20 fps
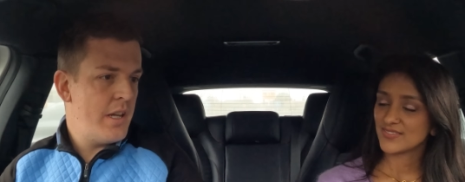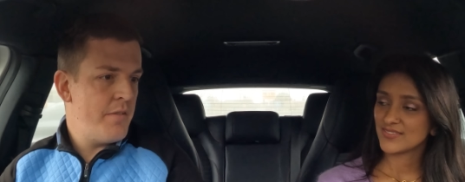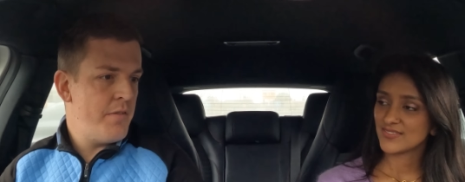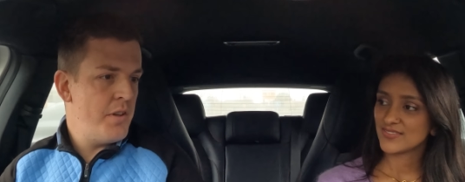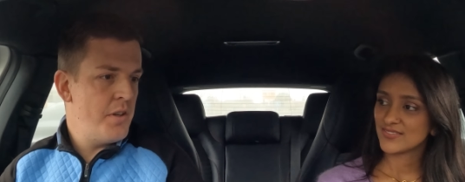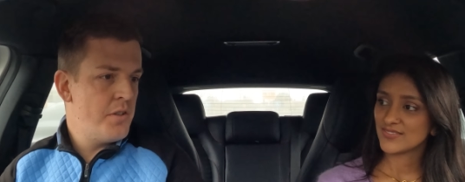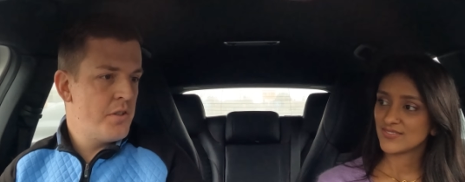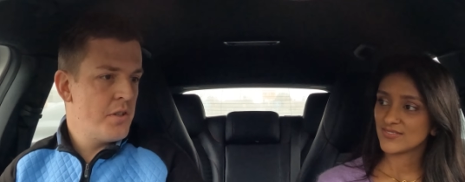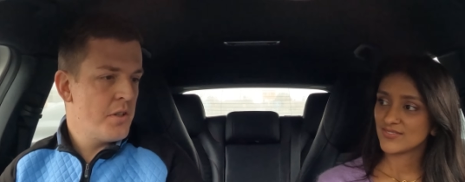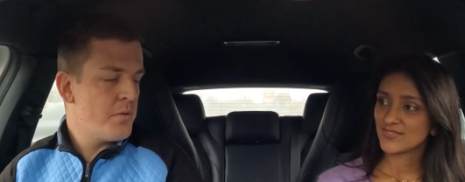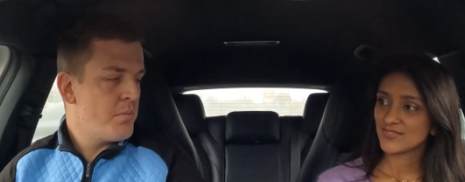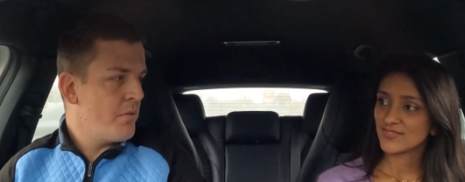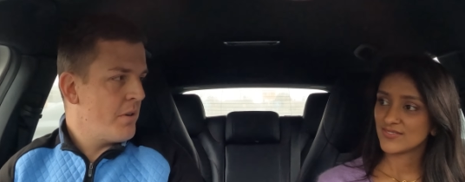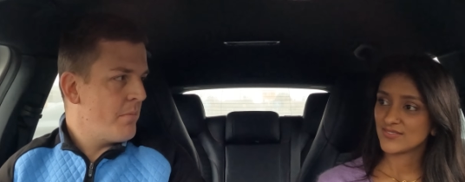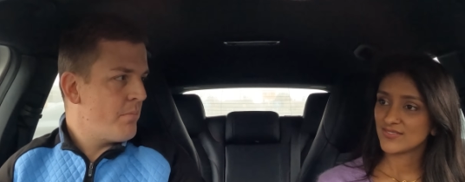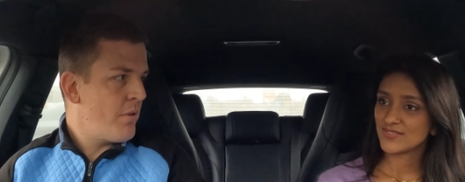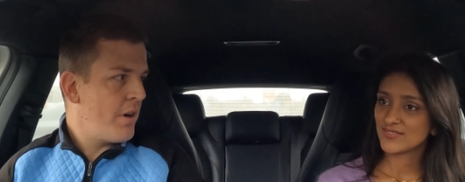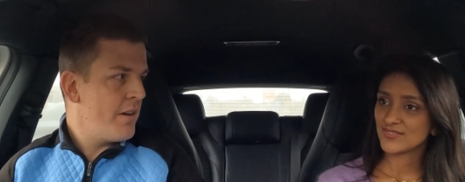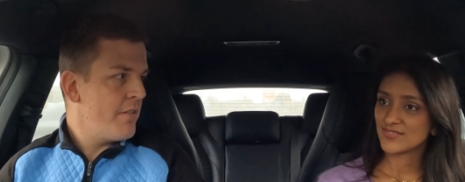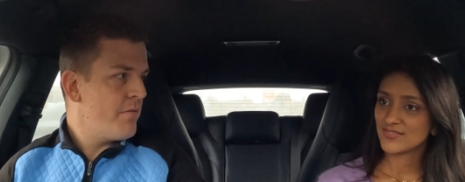Speaker 1: if you just want
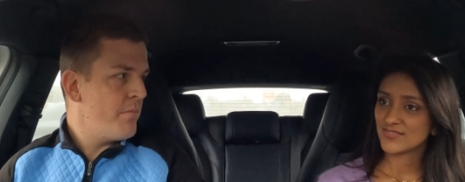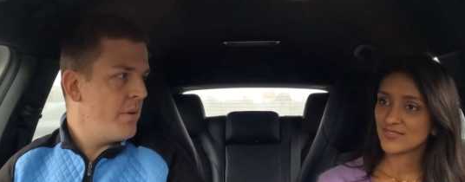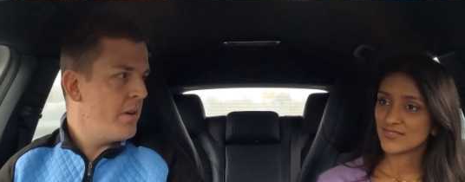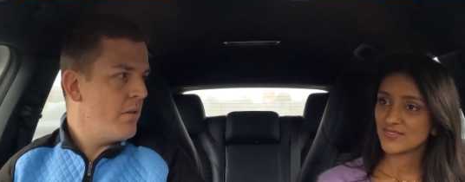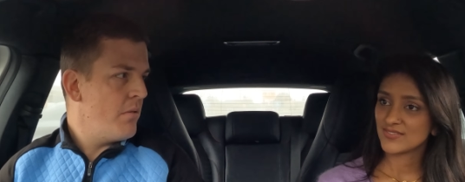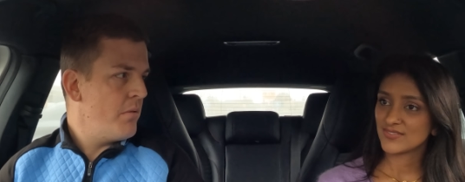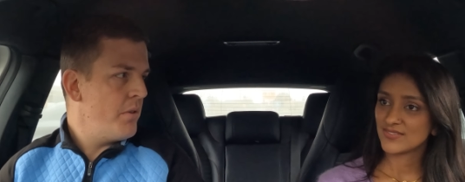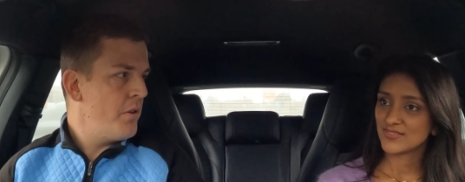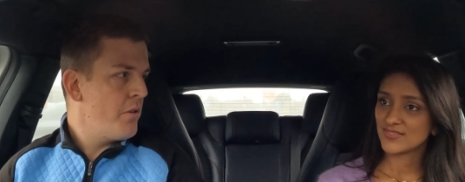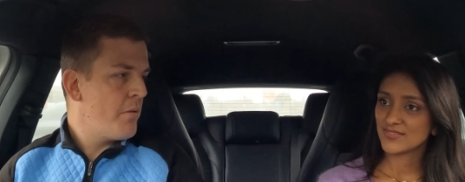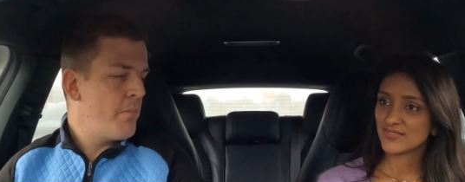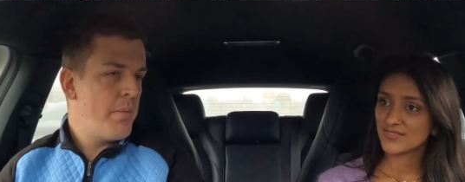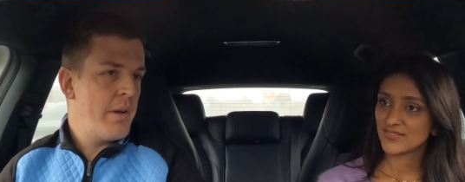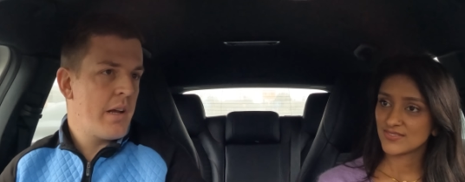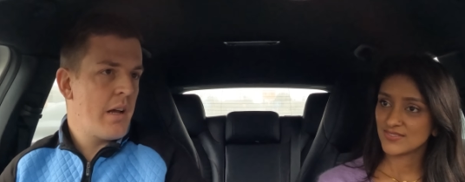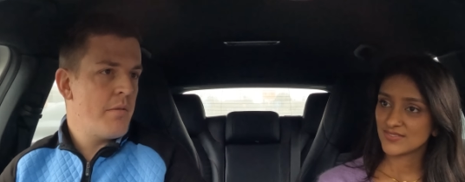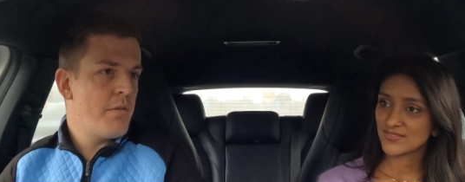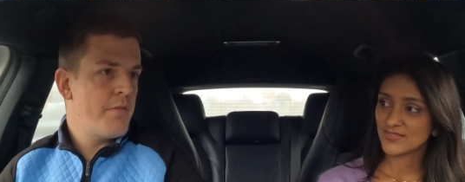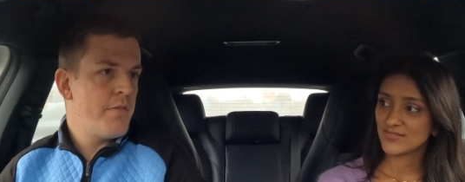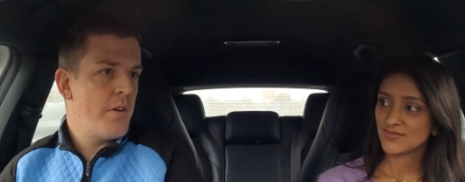to break from it, or you can
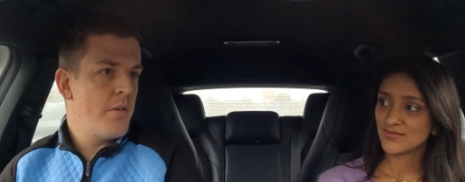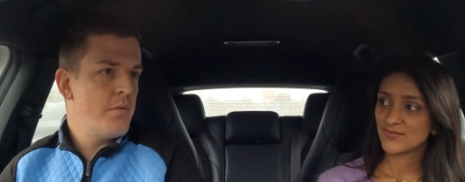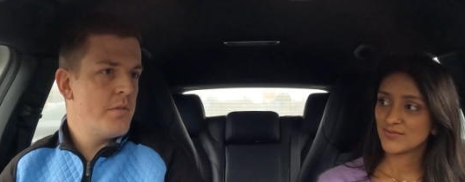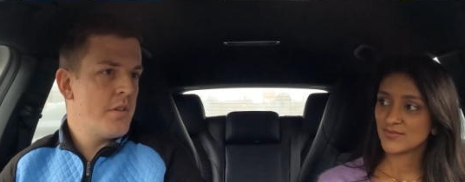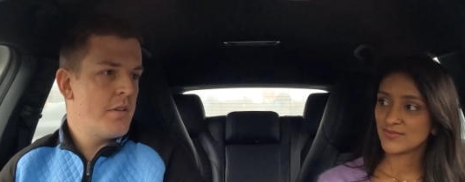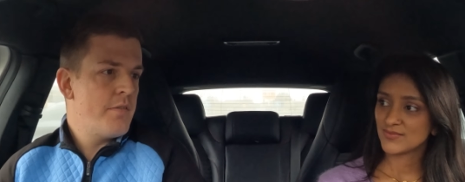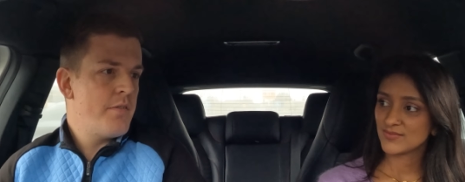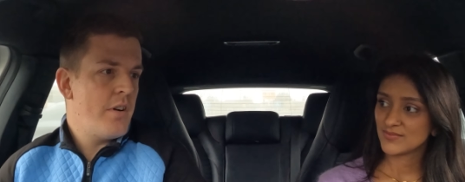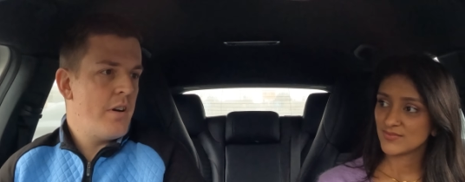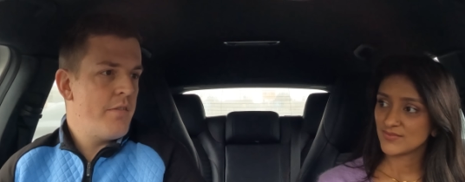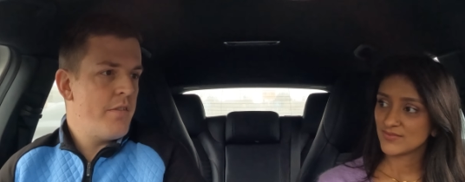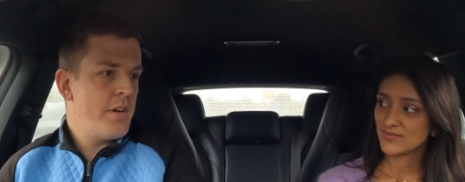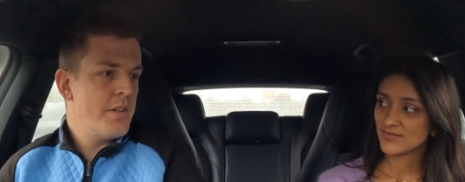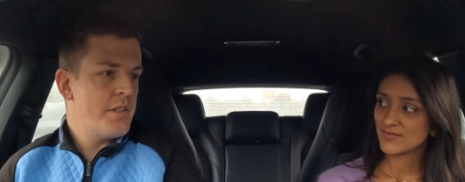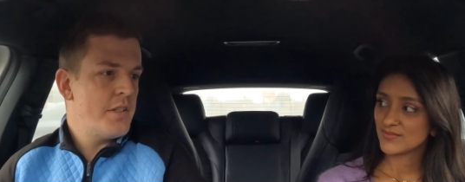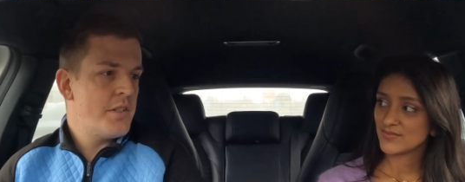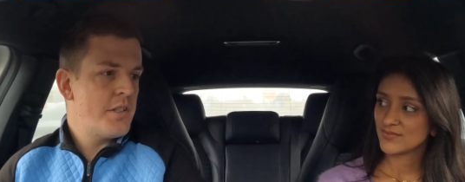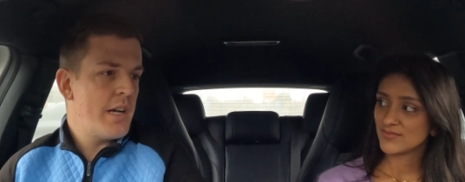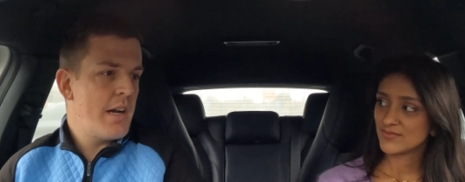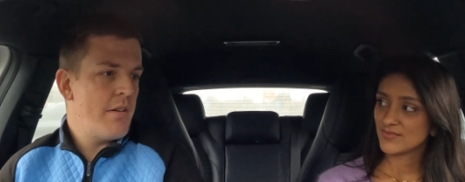pick up the phone to the
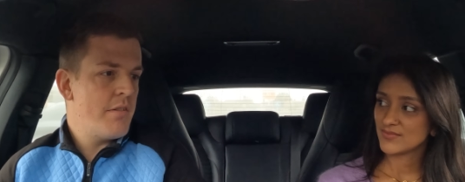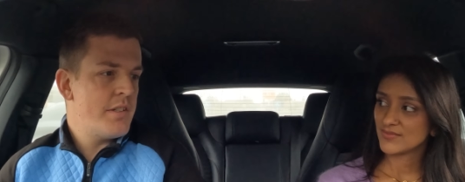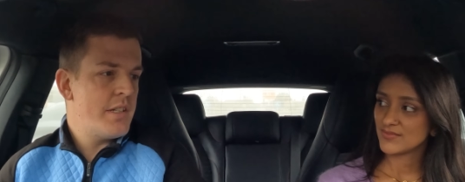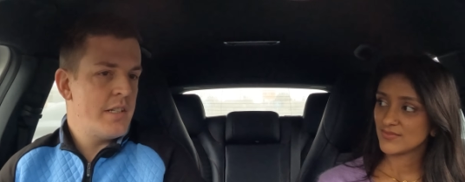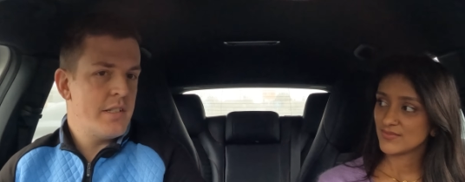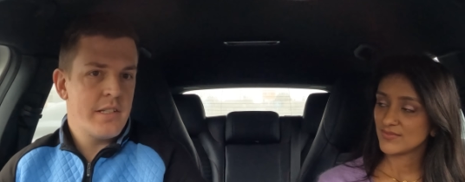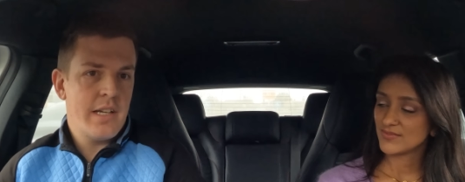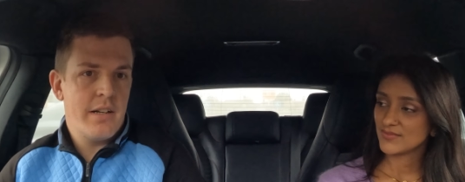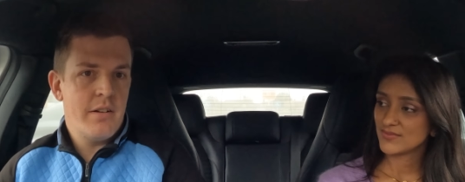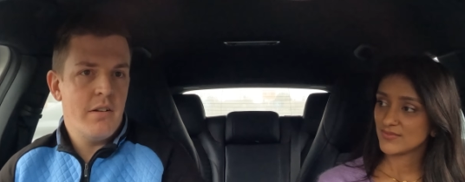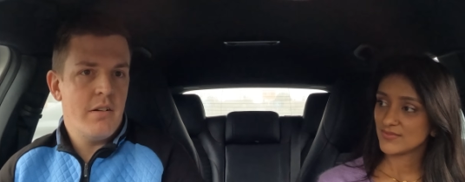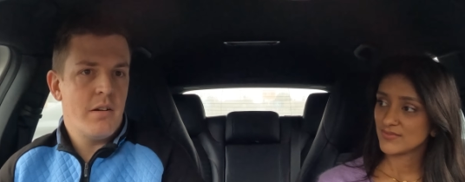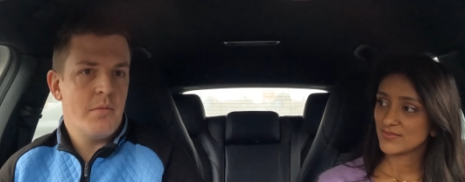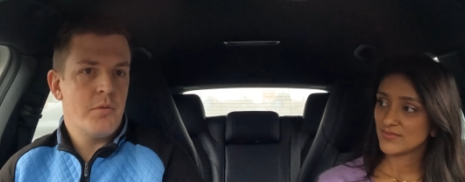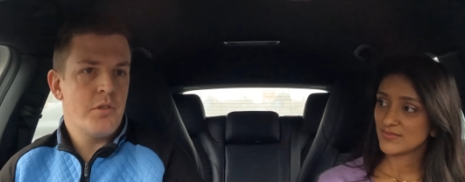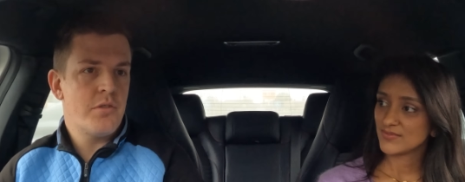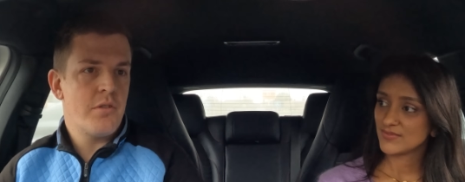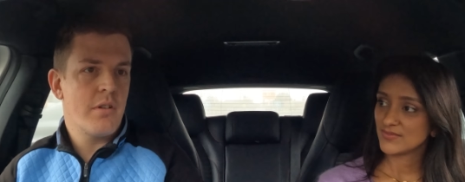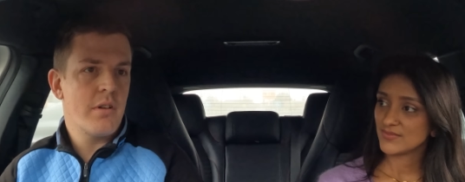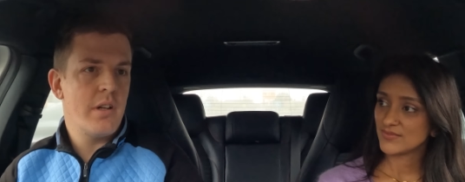Firefighters Charity and say, look,
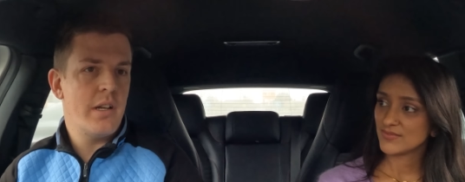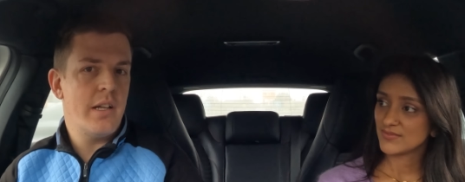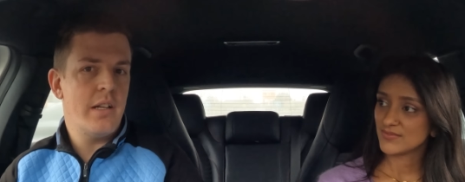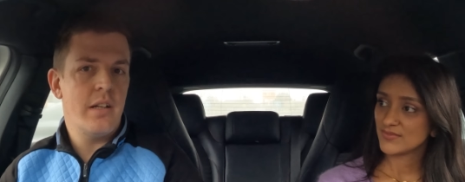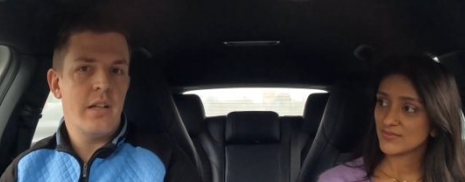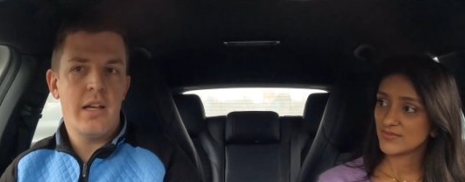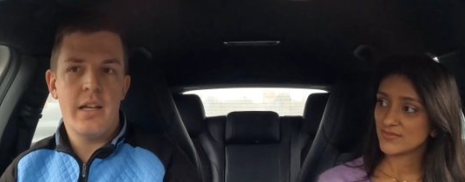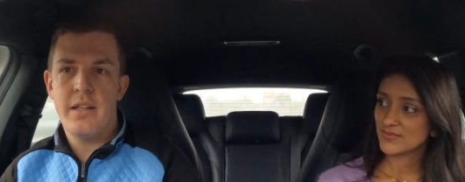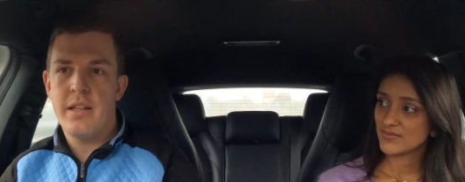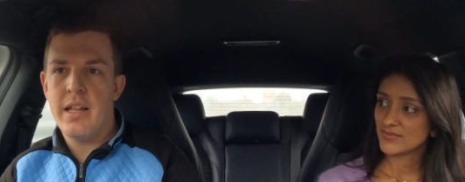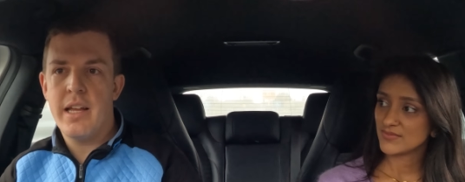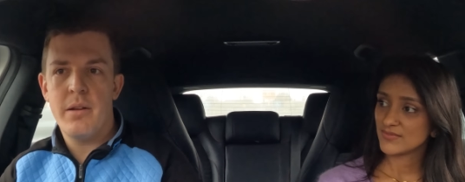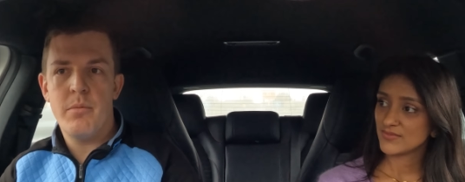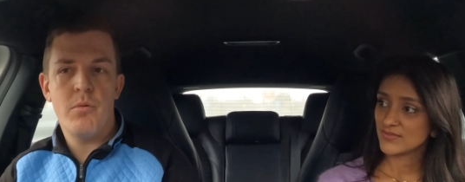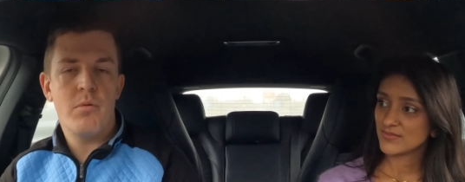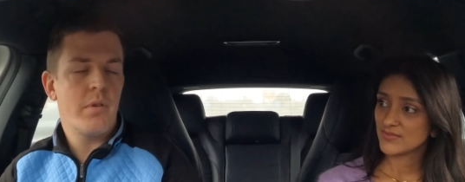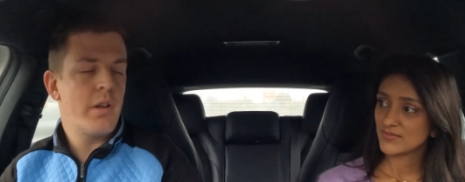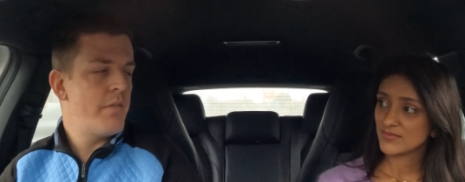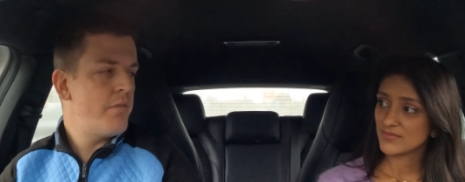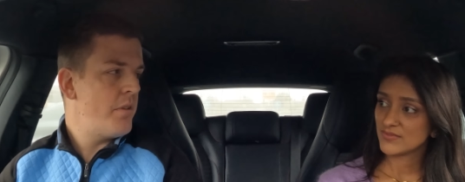I'm struggling, and they
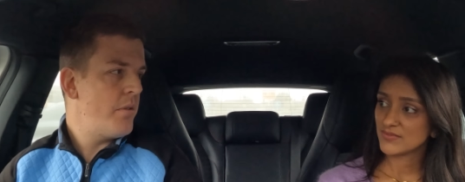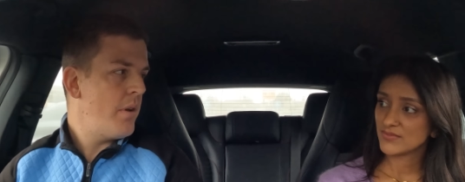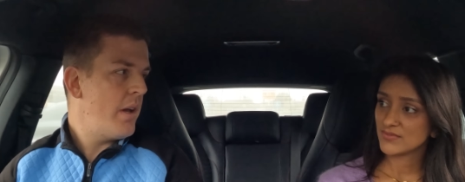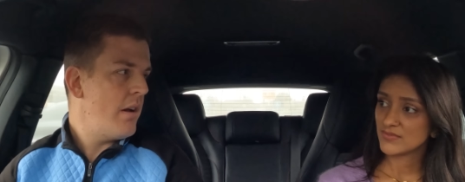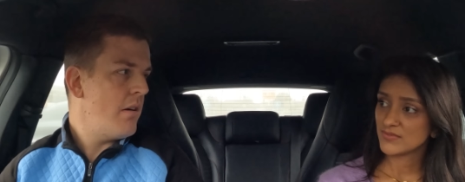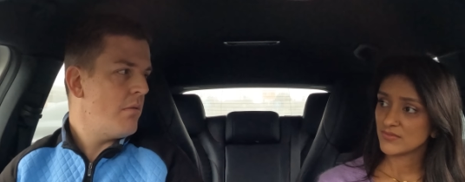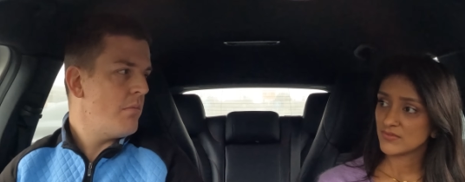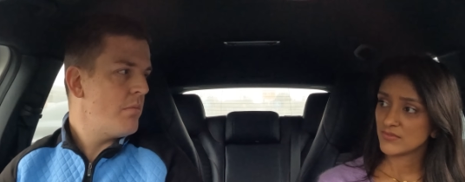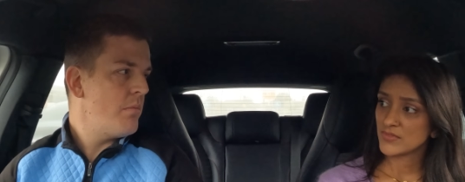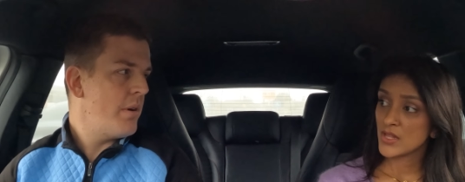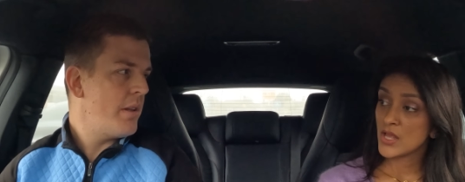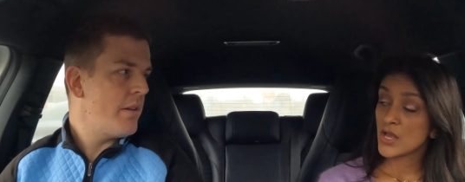will give you help,